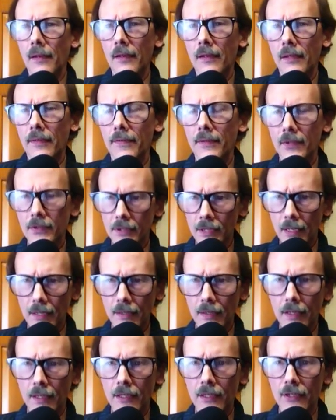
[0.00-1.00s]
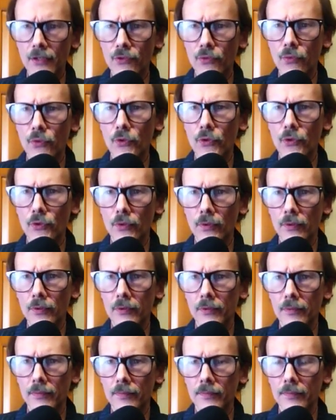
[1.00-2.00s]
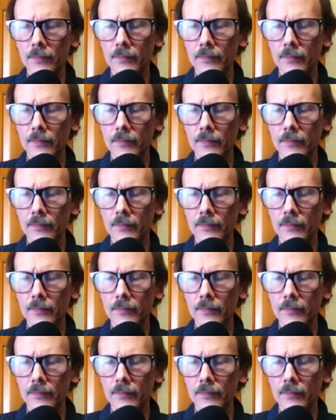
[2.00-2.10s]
If those allegations were true,